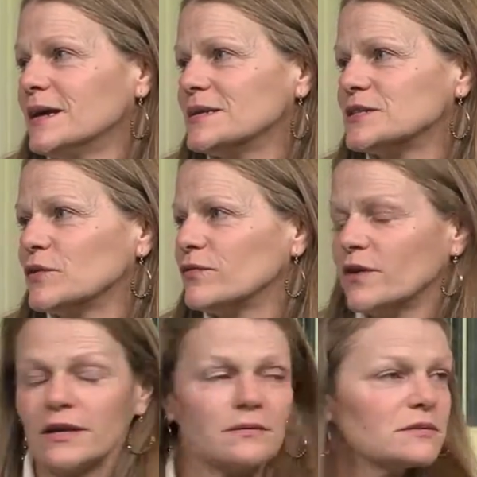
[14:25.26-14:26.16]
It's so
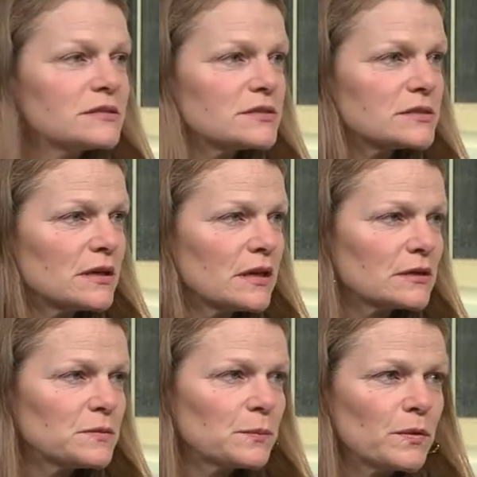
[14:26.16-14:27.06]
fun to just
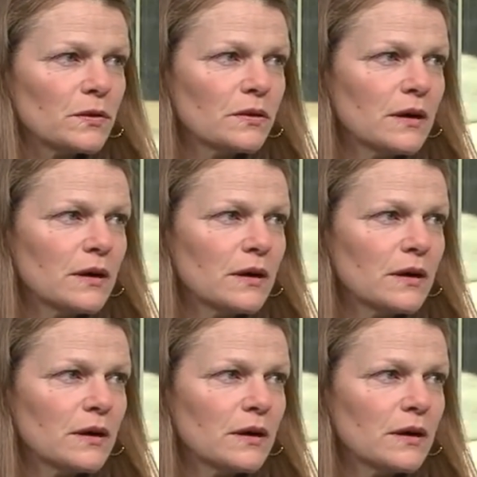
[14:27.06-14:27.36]
connect people.